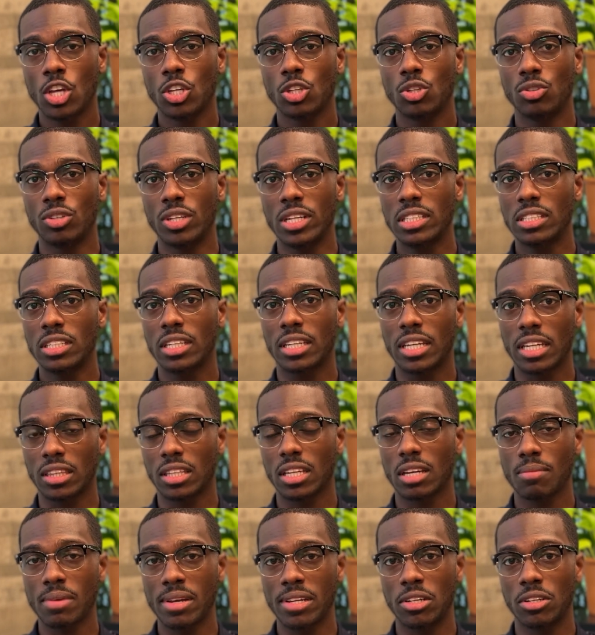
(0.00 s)
you need to get
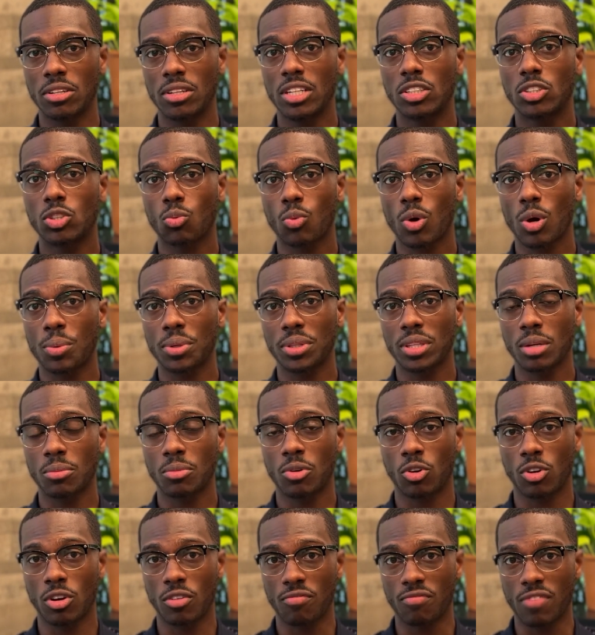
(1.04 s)
them and you need to work with them
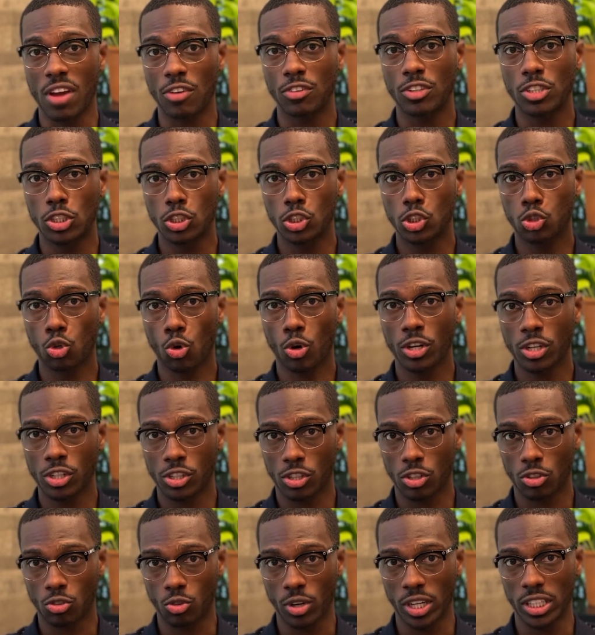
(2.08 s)
on a very short
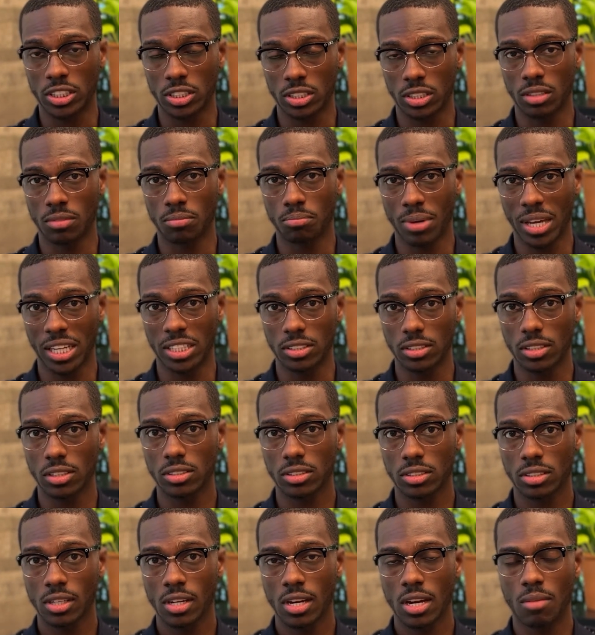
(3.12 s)
duration
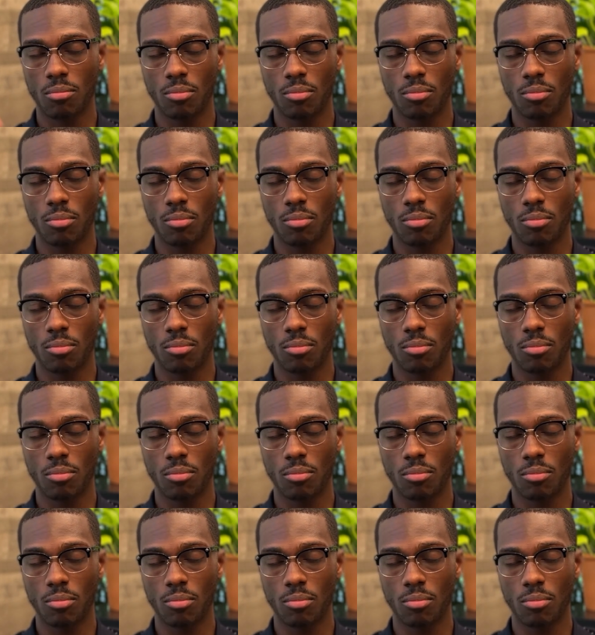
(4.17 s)
basis,